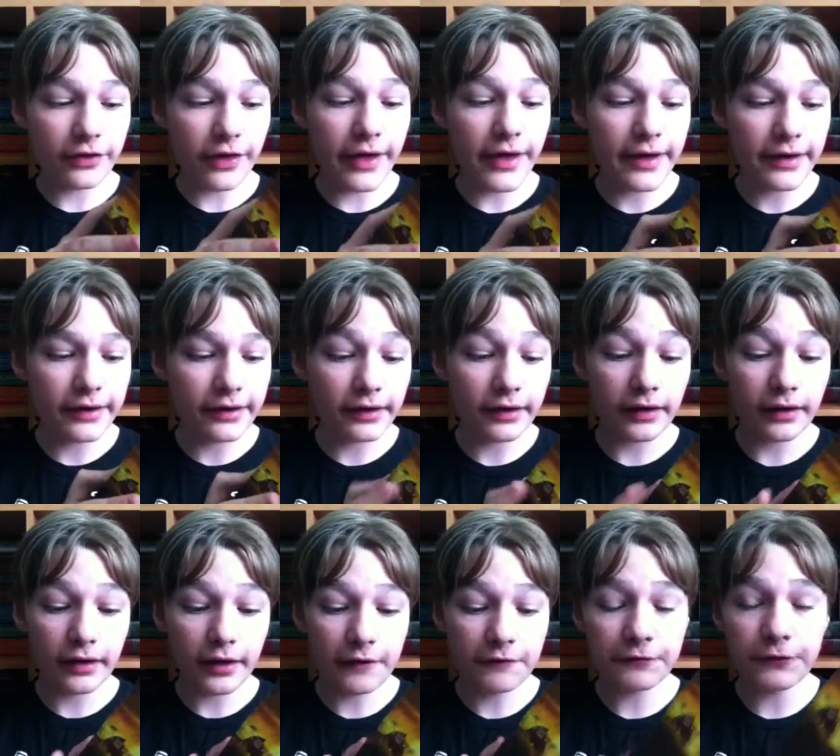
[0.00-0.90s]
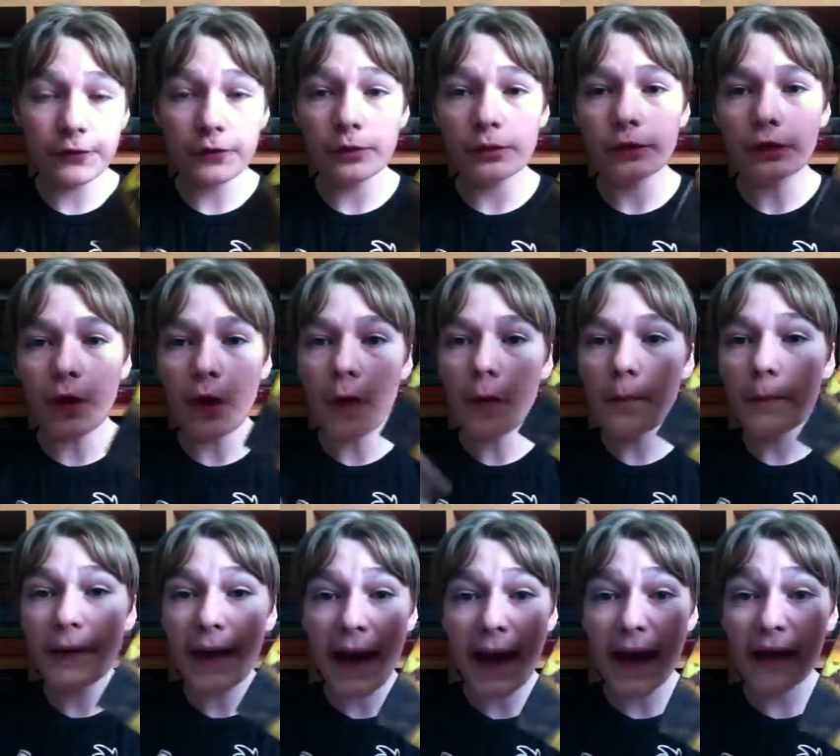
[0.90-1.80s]
Like, if you go
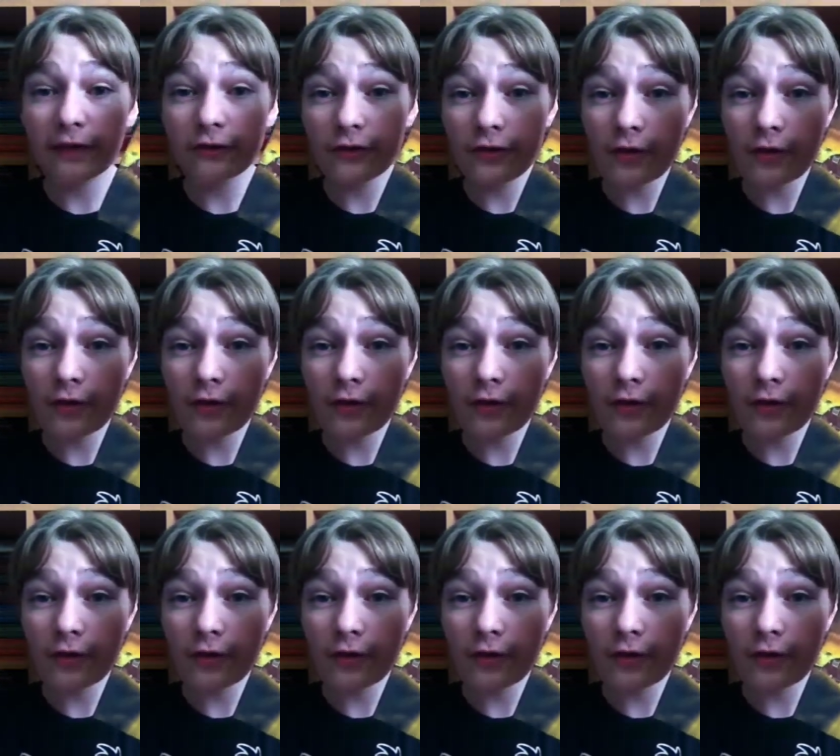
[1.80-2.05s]
back